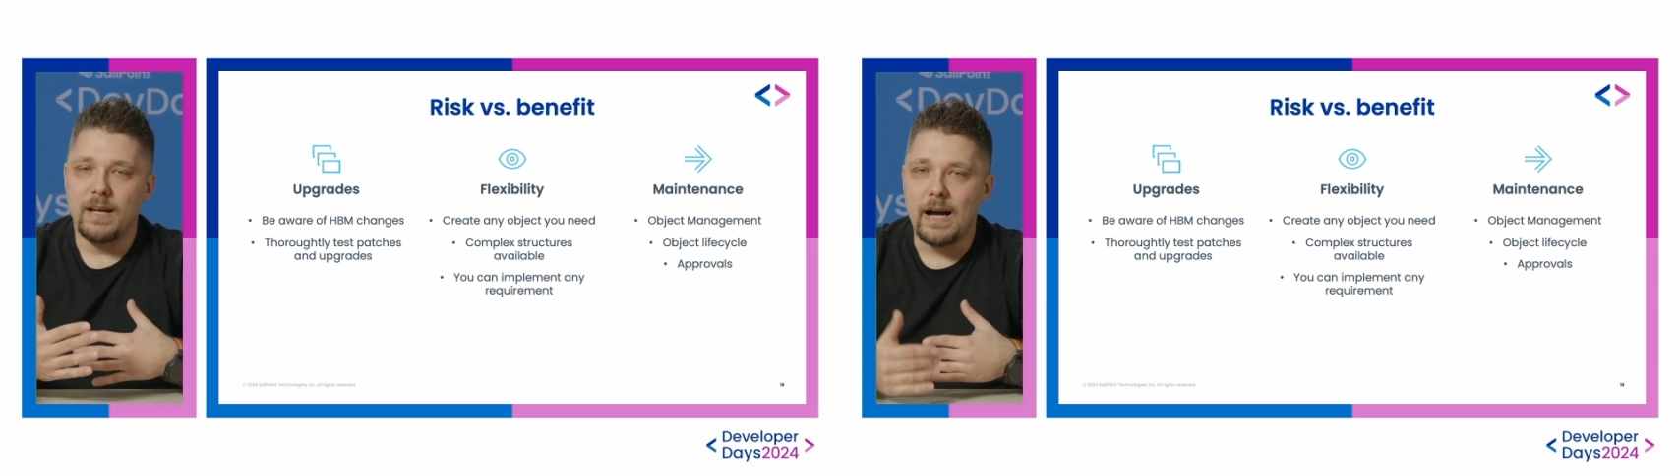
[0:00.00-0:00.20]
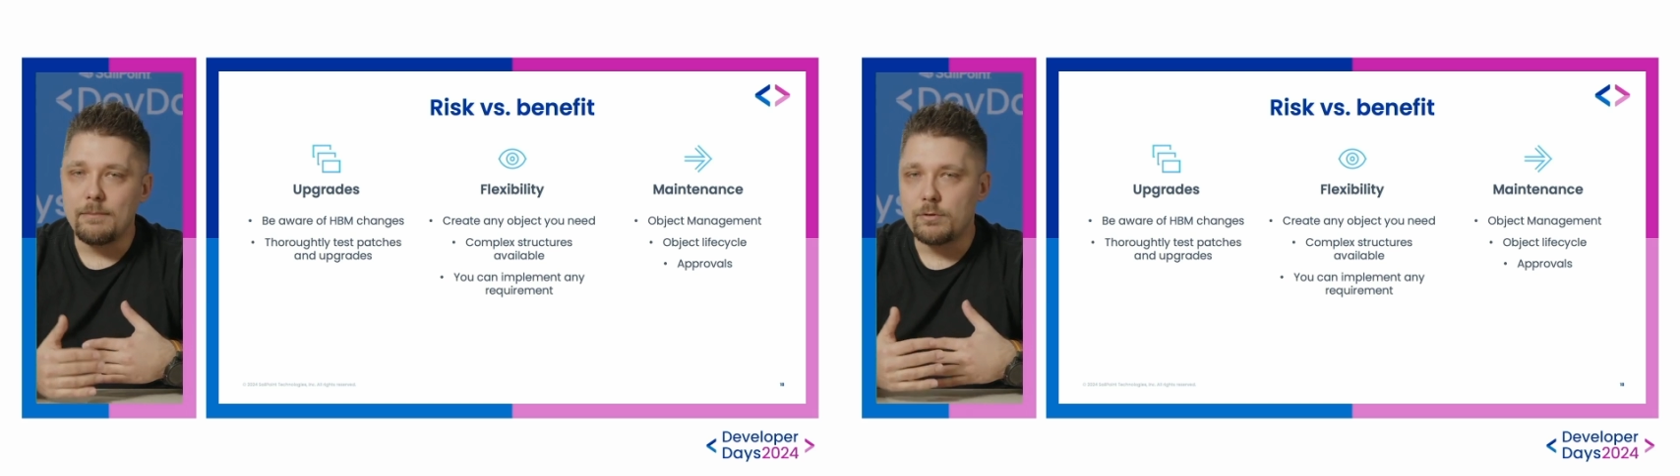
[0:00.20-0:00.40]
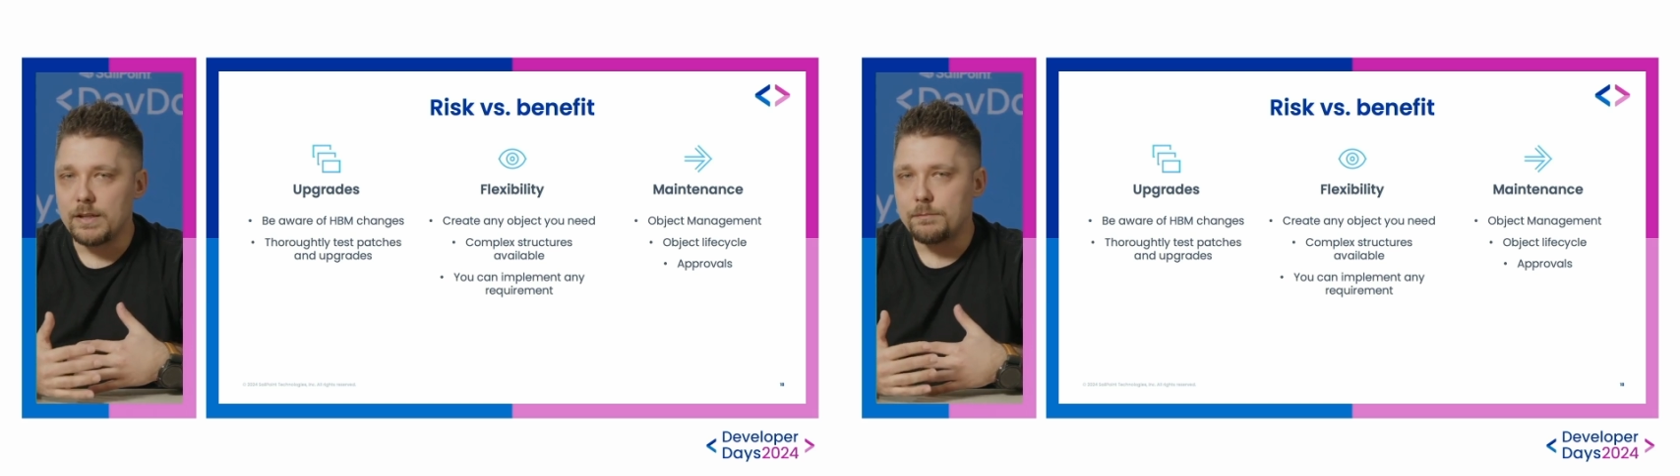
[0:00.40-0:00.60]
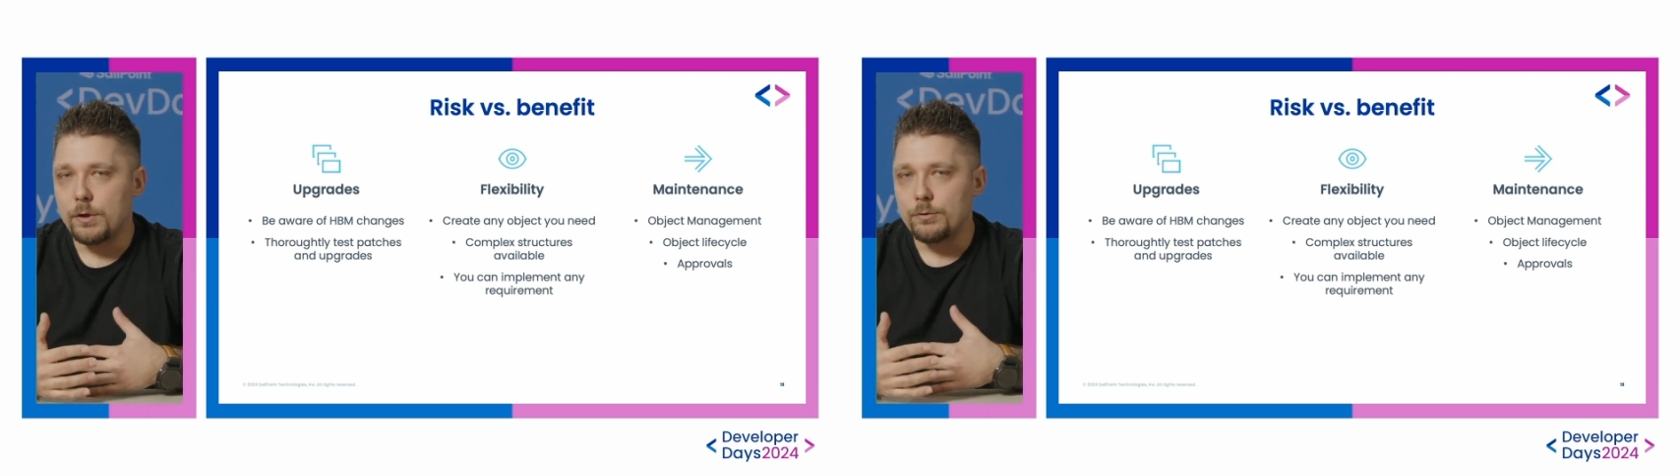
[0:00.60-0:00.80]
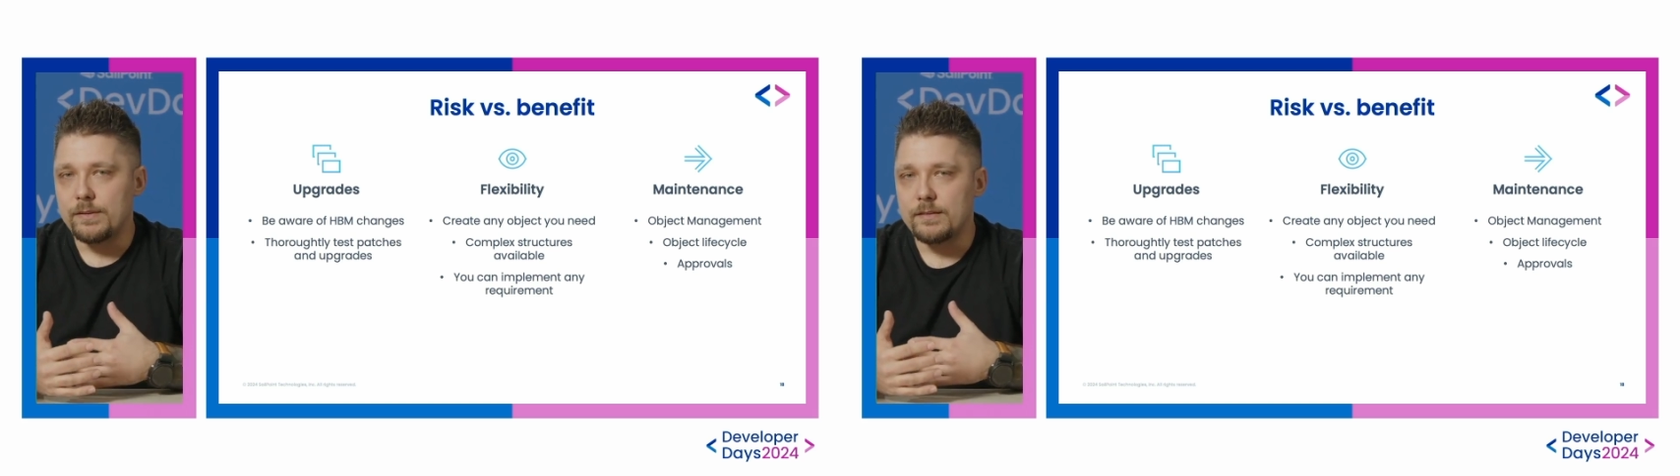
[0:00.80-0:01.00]
upgrade
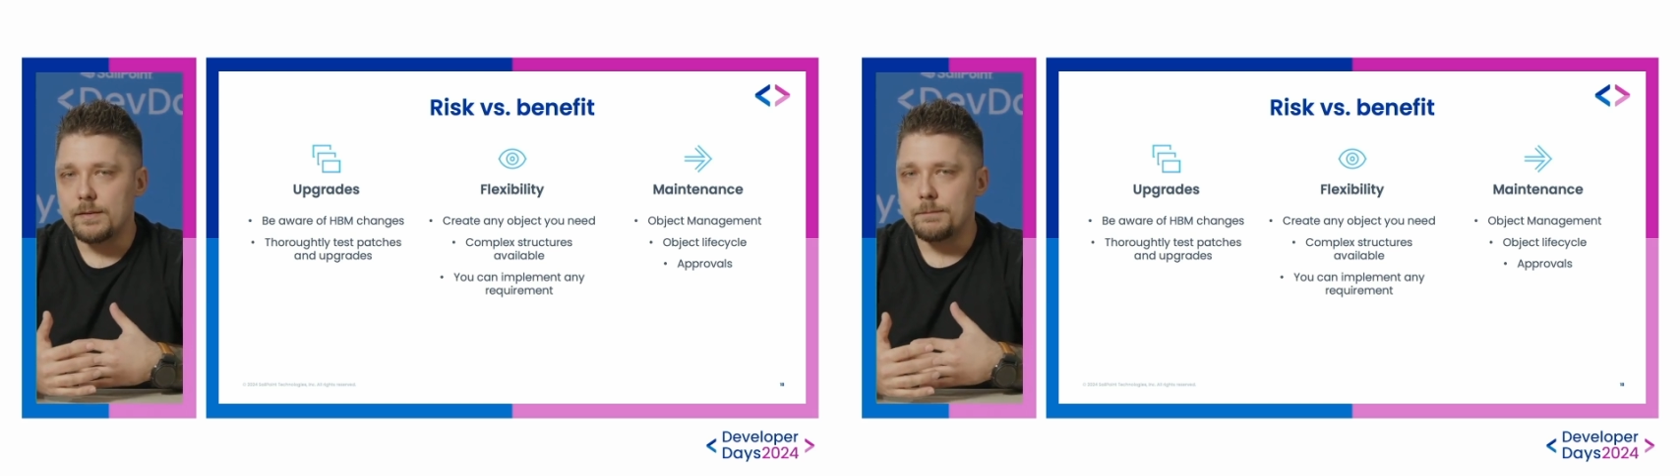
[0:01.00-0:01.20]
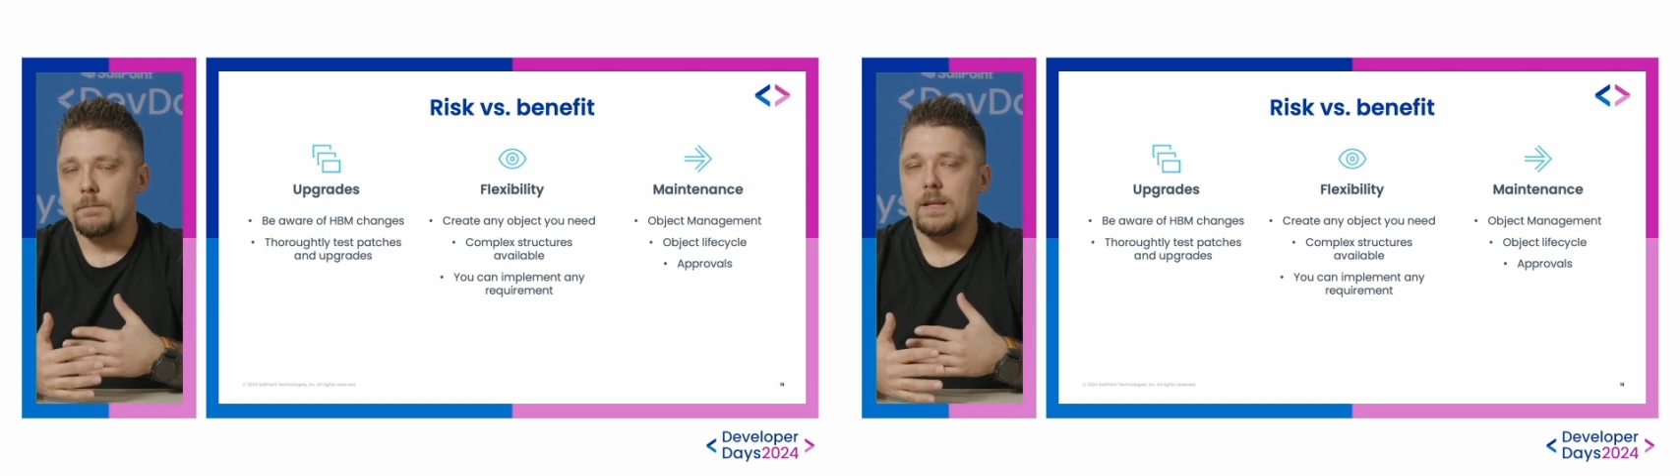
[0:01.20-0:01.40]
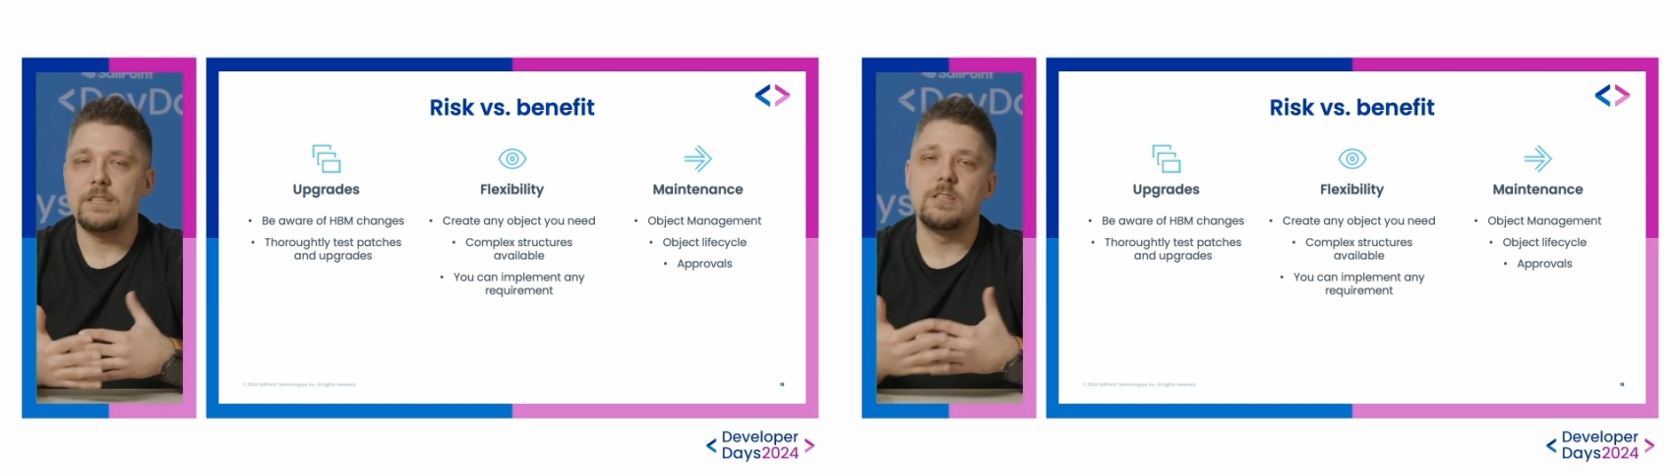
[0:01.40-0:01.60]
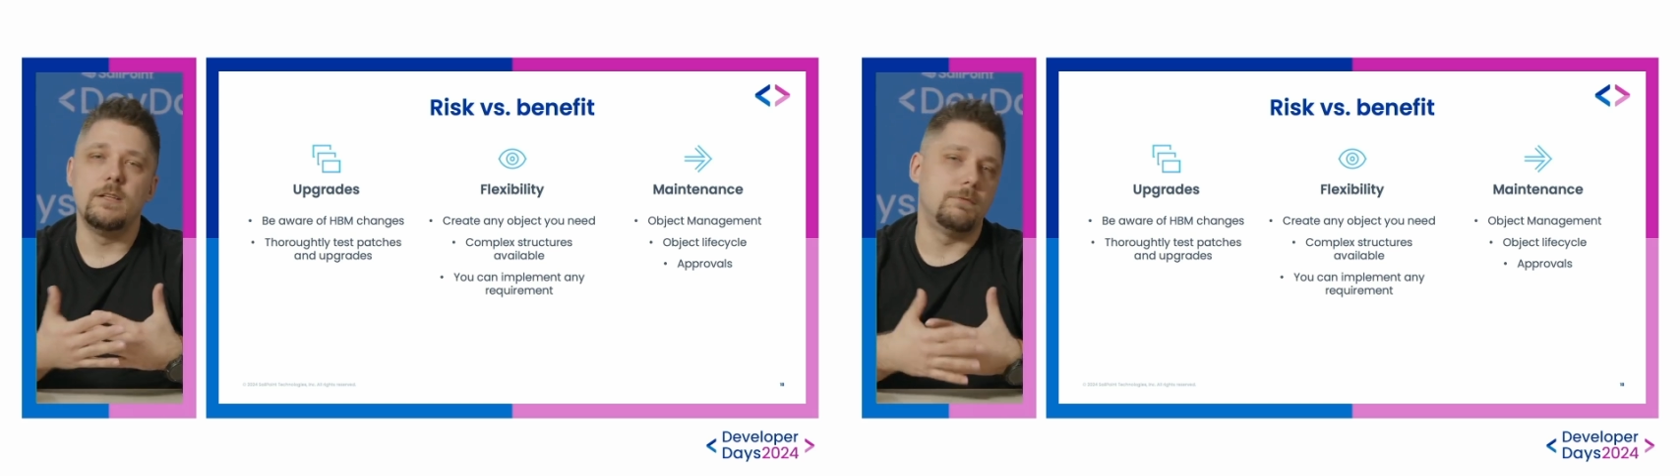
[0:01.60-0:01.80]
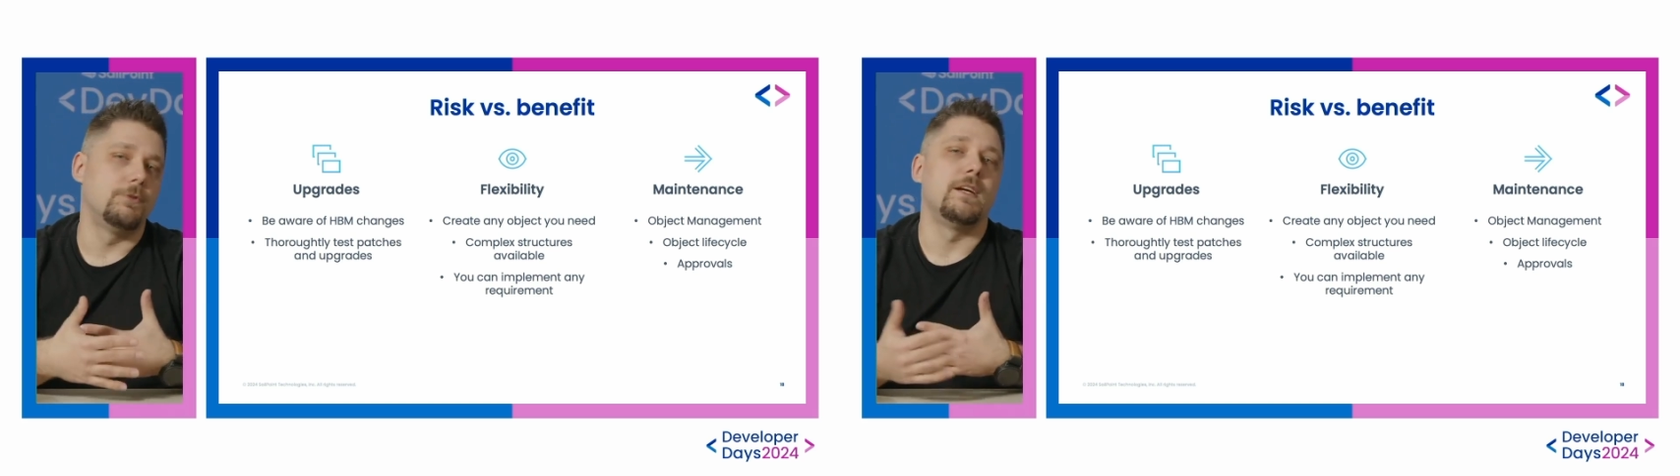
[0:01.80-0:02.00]
process, actually
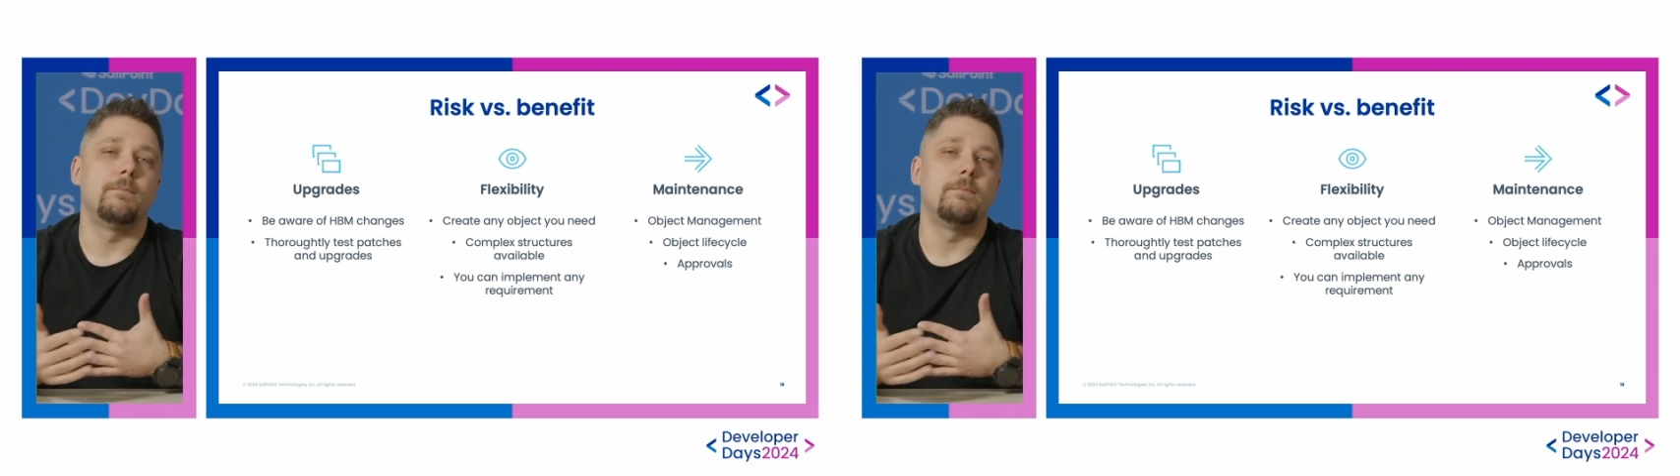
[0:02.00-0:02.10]
during